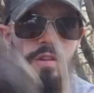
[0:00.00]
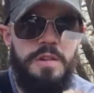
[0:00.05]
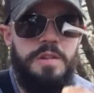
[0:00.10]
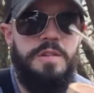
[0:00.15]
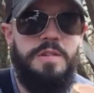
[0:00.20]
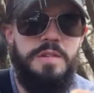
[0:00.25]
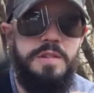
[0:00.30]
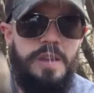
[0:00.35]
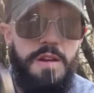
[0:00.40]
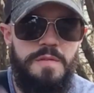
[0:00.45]
it
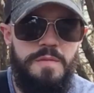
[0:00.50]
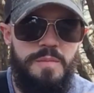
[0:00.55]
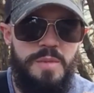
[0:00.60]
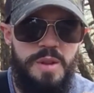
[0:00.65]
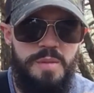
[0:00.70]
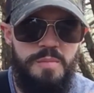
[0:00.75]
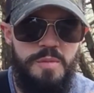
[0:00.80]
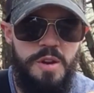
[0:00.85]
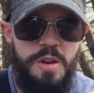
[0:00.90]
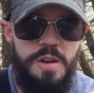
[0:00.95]
saved
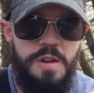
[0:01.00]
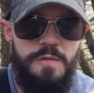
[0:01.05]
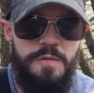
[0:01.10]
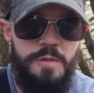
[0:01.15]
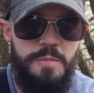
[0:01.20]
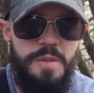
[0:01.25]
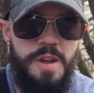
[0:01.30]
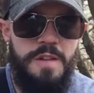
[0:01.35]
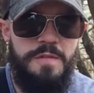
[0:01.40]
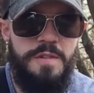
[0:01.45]
me money
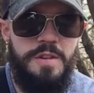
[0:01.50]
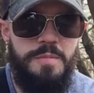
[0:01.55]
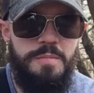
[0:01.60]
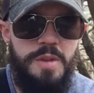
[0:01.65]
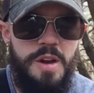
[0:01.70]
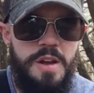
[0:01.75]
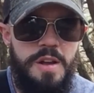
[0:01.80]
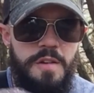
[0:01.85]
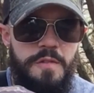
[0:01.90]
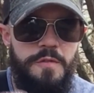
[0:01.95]
from having to
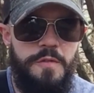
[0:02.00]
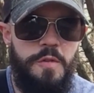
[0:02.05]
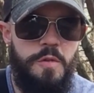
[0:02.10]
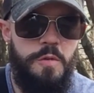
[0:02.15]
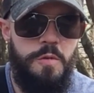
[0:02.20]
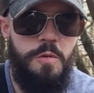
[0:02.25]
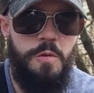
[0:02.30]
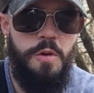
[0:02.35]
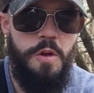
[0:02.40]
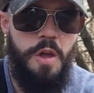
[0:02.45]
buy a
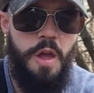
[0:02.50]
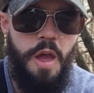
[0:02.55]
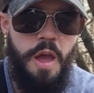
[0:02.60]
full